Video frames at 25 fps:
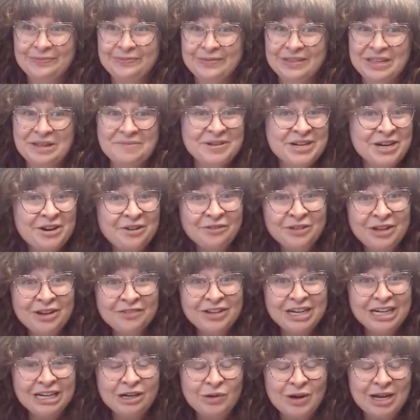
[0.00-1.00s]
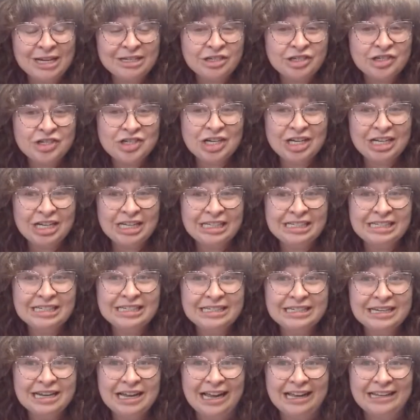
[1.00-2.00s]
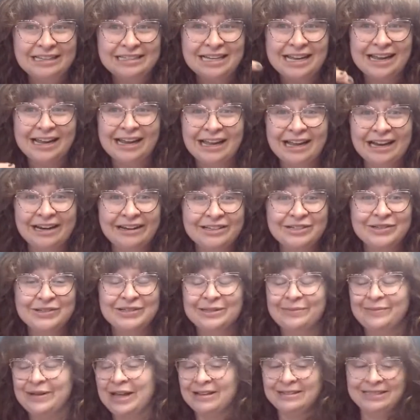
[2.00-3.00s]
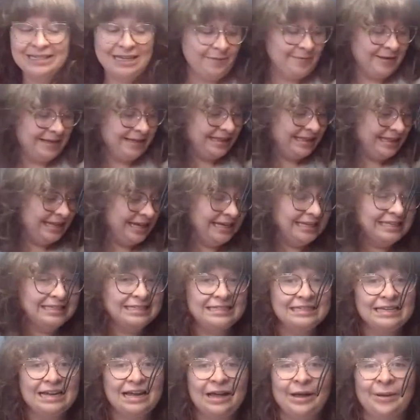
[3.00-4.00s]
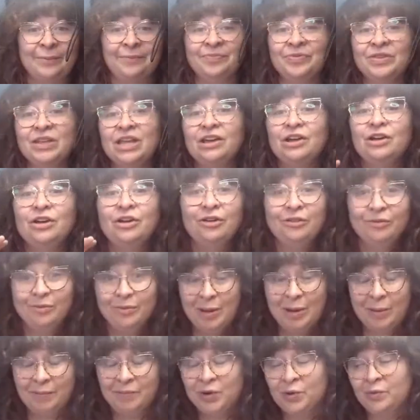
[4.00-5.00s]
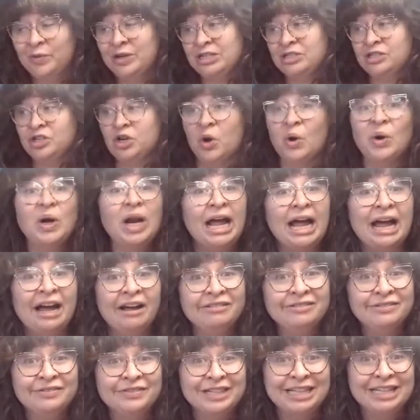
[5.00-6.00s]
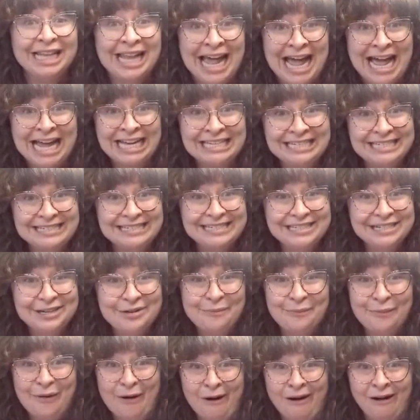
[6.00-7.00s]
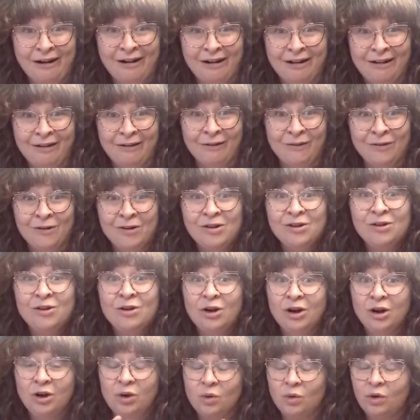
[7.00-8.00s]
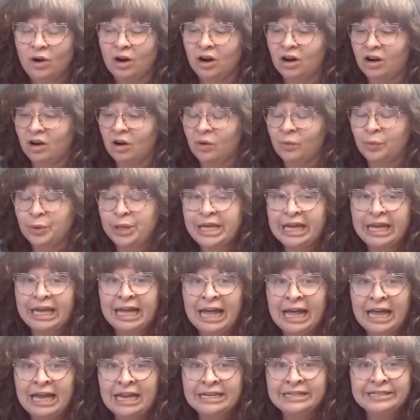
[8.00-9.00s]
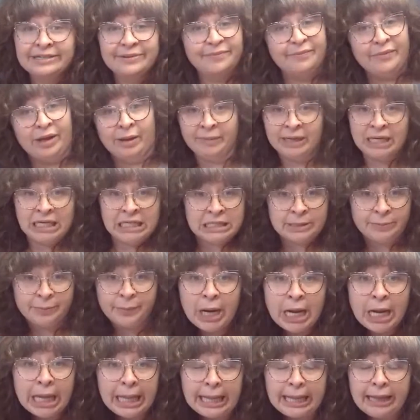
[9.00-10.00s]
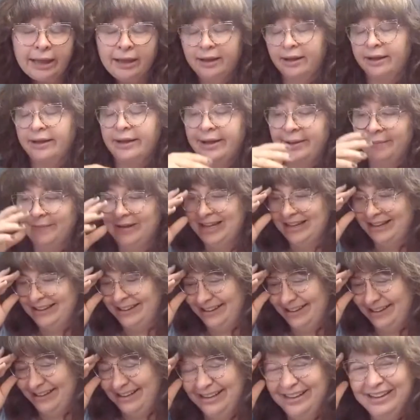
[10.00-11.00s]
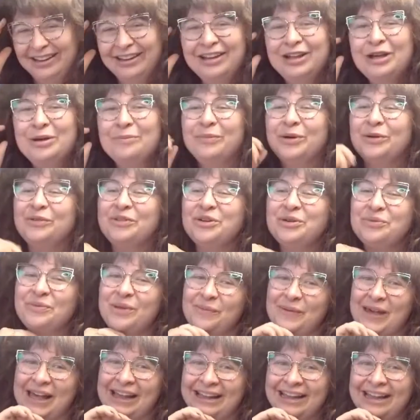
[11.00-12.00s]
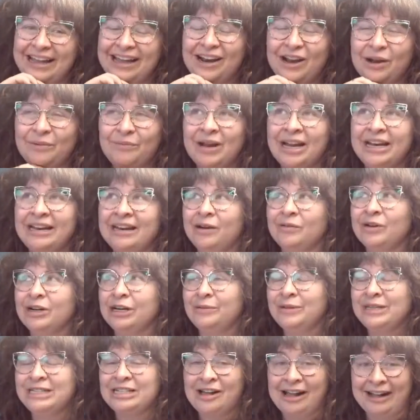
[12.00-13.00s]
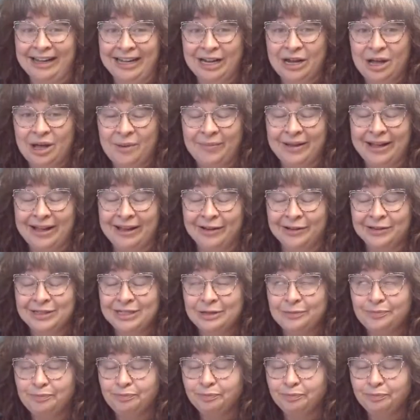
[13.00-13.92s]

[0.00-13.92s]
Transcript: let me know if you have any questions as I kind of do some housekeeping things. Remember, we don't have class tomorrow or all weekend. Mama needs a break. But we'll be back again on Monday. We're going to be talking about,